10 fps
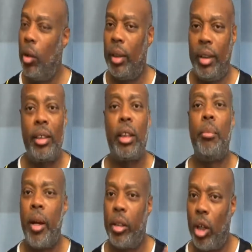No, it doesn't.
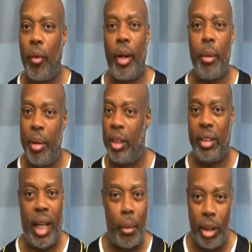Marriage already been
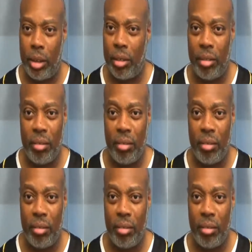established.